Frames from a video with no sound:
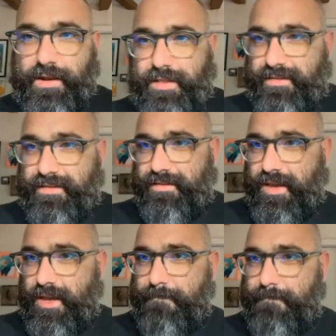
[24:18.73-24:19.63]
let's
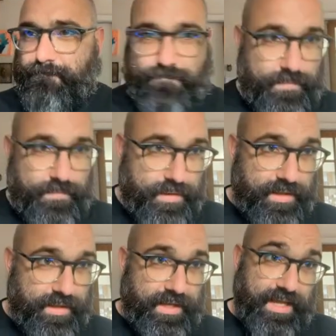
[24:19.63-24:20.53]

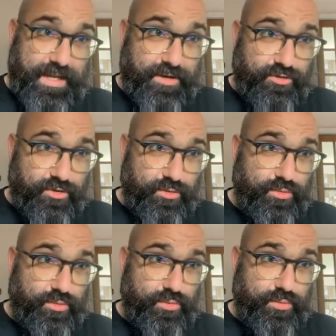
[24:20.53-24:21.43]
get
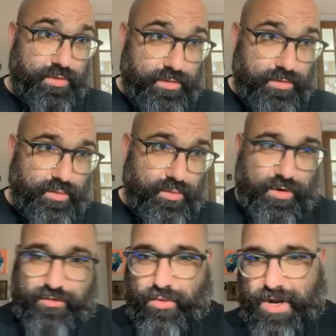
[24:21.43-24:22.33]
into what's
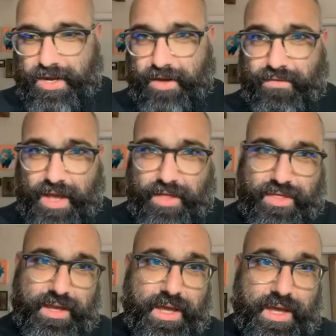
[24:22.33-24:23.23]
going on here. I
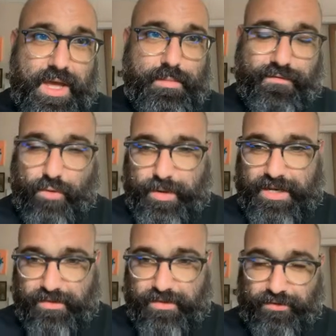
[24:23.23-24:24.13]
think before we get
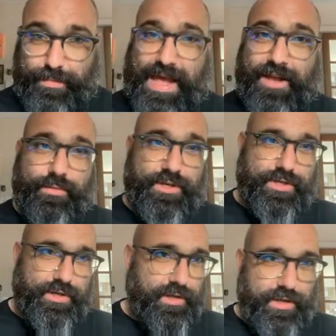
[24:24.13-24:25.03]
to the smash, which
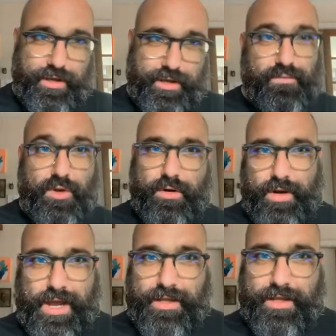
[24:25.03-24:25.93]
if you're
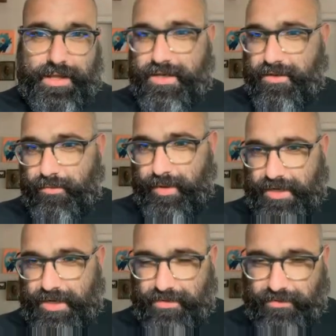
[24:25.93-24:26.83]
hotly
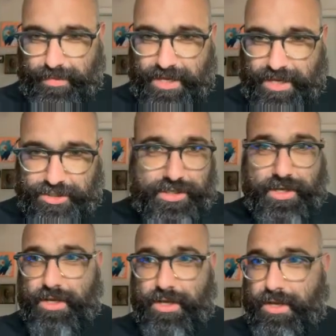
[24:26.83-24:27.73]
anticipating the smash,
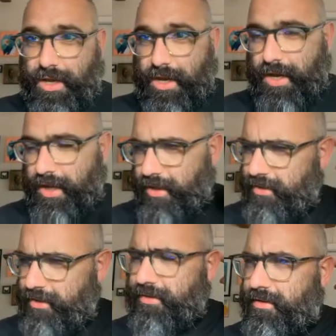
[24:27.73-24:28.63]
that
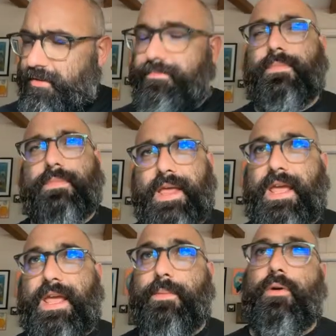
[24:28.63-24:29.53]

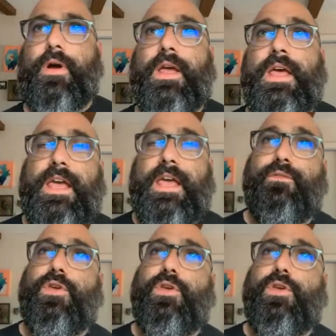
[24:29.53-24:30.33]
came out wrong. If you